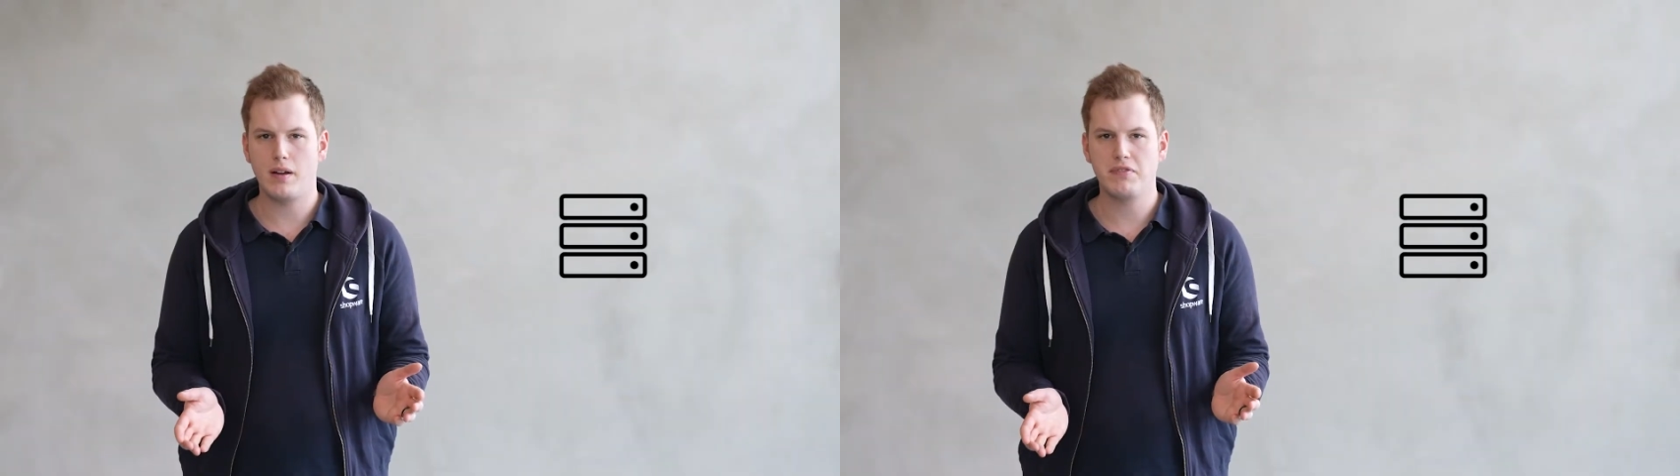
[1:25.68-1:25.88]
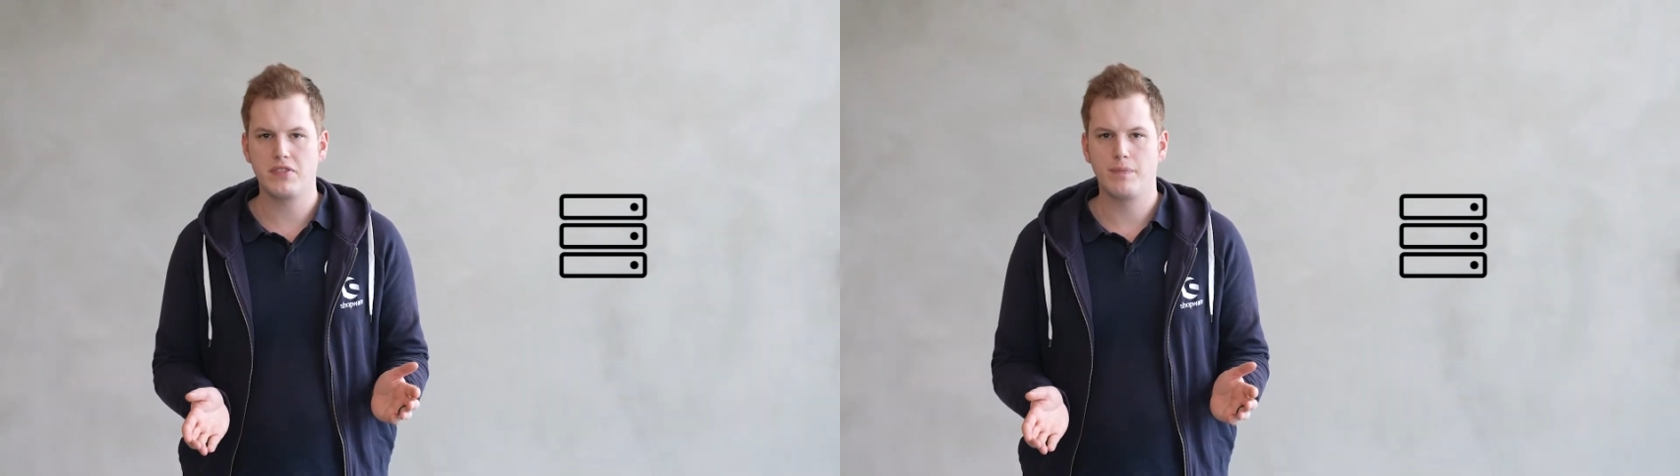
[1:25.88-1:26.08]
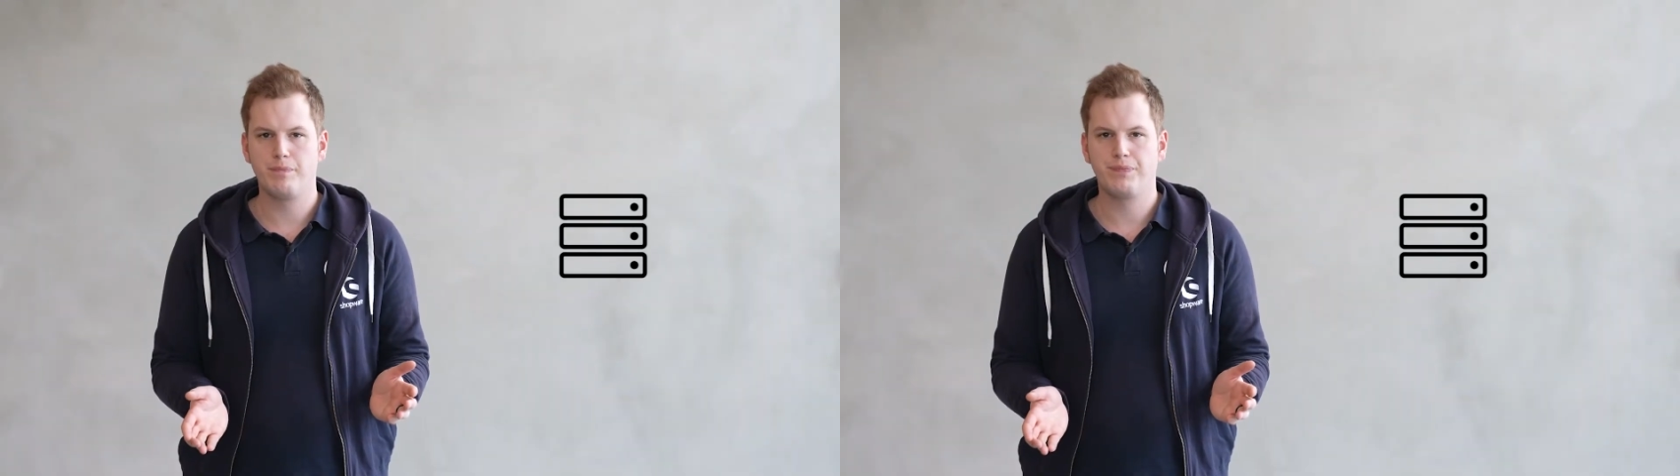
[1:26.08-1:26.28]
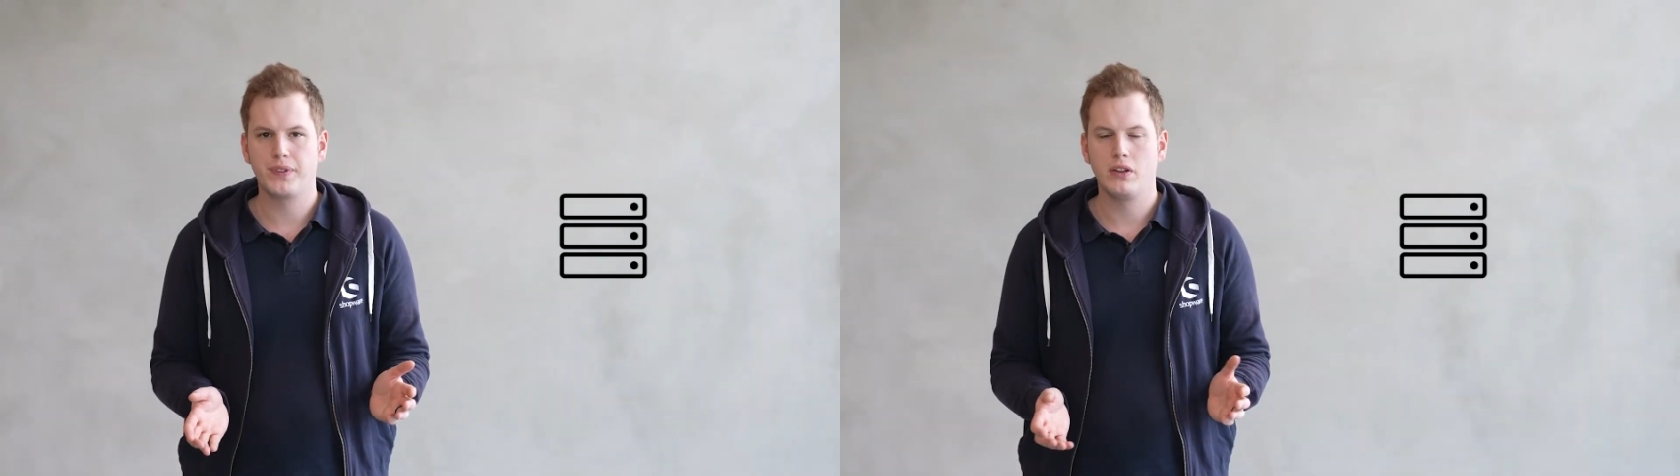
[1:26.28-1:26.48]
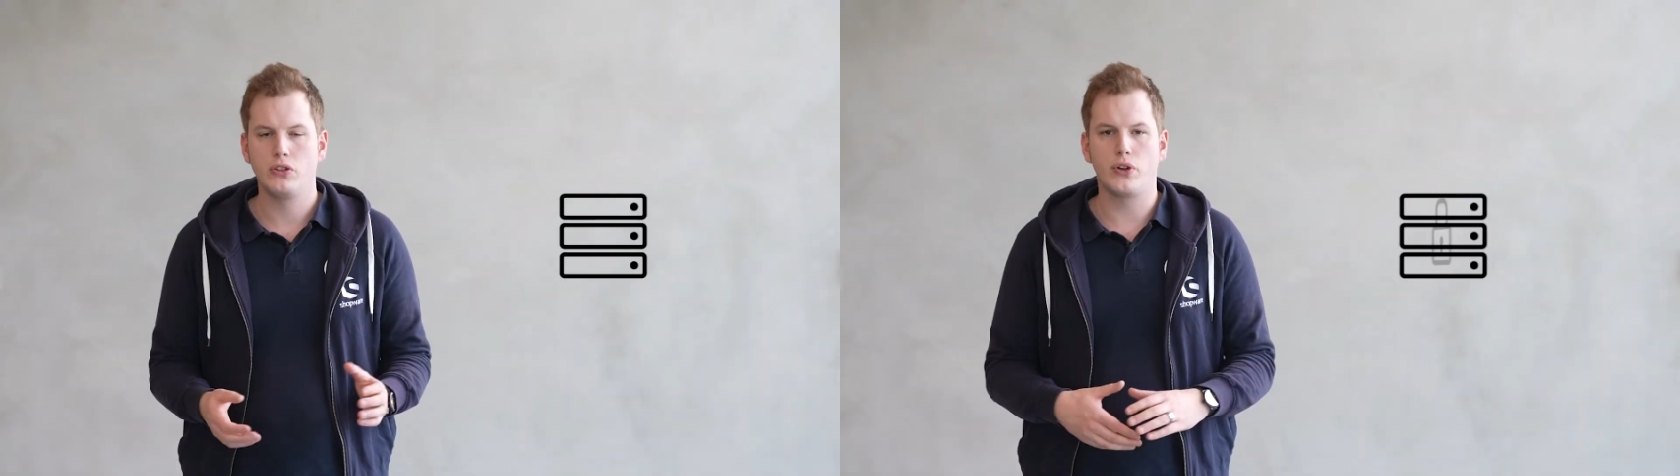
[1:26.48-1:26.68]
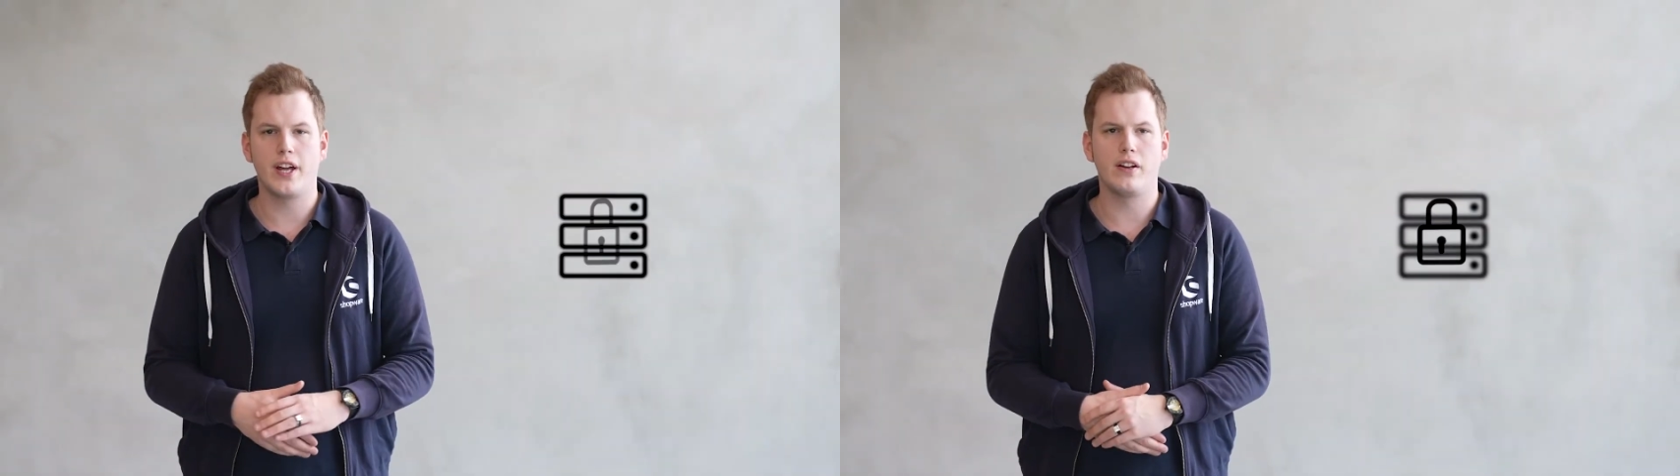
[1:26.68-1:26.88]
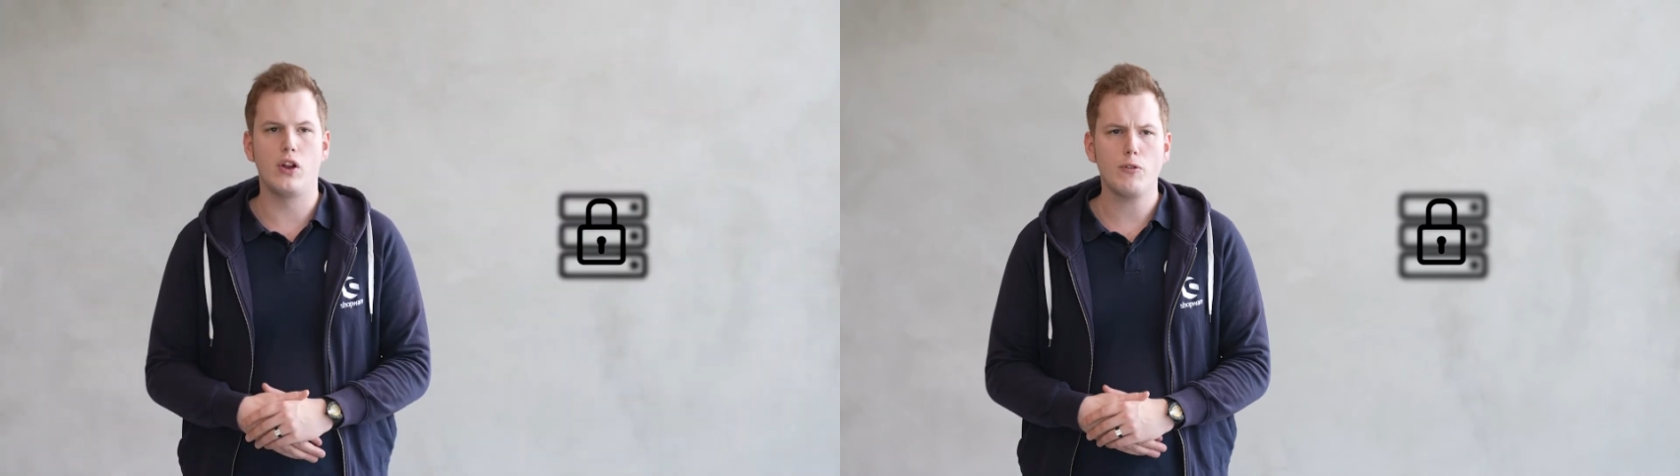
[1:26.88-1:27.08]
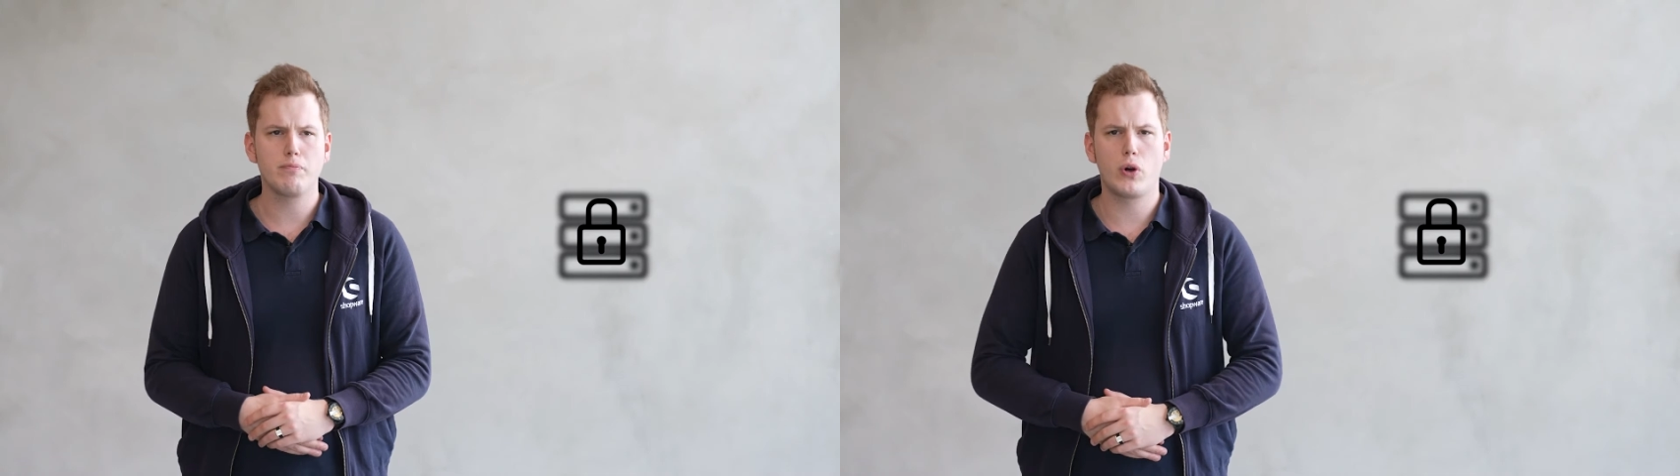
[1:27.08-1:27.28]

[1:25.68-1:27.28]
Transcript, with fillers: apps, you gain a lot